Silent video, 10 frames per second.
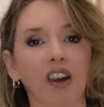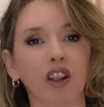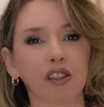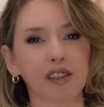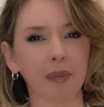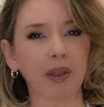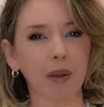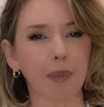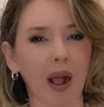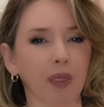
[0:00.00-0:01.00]
There's something
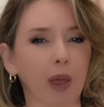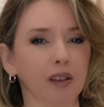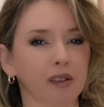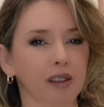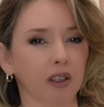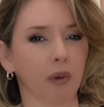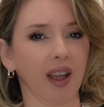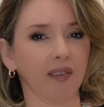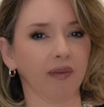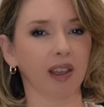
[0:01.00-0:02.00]
about that
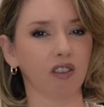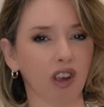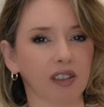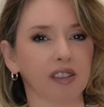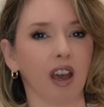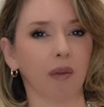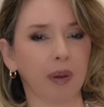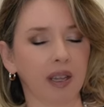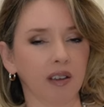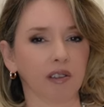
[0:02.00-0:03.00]
silhouette that just
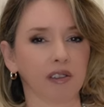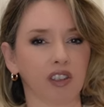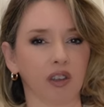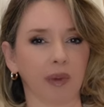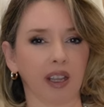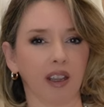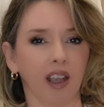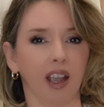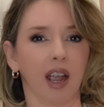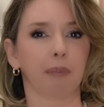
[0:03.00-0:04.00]
appeals to me
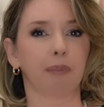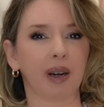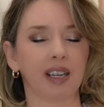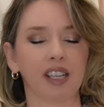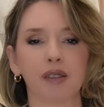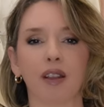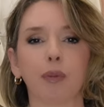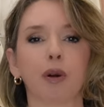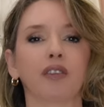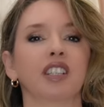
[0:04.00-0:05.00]
but it's not
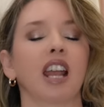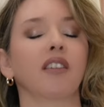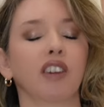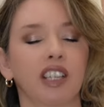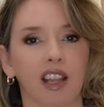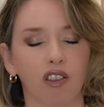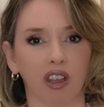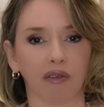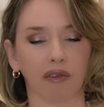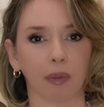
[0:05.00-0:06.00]
the perfect everyday
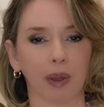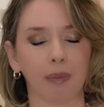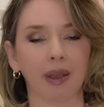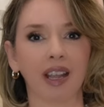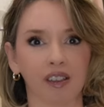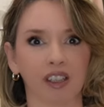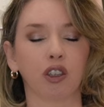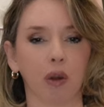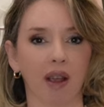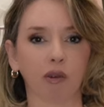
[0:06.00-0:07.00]
jean for me because I
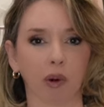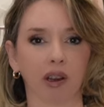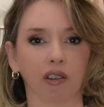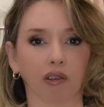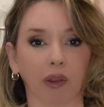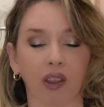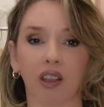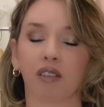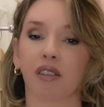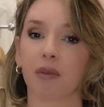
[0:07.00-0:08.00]
do have to wear heels with
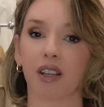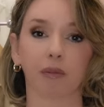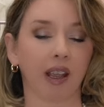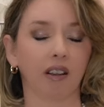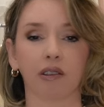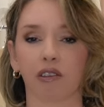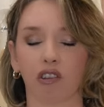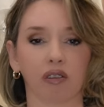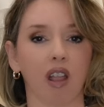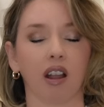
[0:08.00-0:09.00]
it. And some days my ankles are
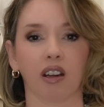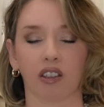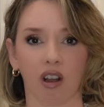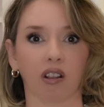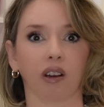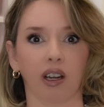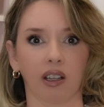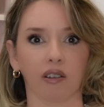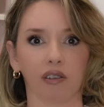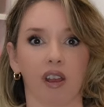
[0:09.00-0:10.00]
just not gonna tolerate
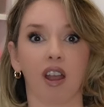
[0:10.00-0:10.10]
heels.